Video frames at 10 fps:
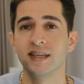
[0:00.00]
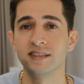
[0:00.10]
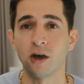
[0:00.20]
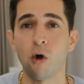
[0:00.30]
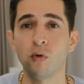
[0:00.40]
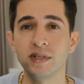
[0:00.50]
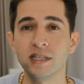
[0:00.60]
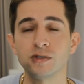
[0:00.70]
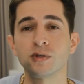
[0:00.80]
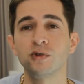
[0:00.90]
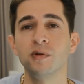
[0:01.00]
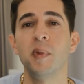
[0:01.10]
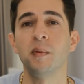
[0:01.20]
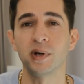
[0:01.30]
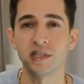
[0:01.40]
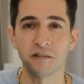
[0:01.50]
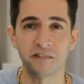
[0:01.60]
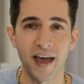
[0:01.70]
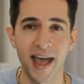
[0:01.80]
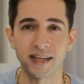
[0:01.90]
the audience to remember the
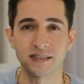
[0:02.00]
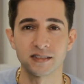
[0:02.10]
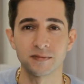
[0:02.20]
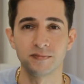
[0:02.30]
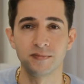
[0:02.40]
facts.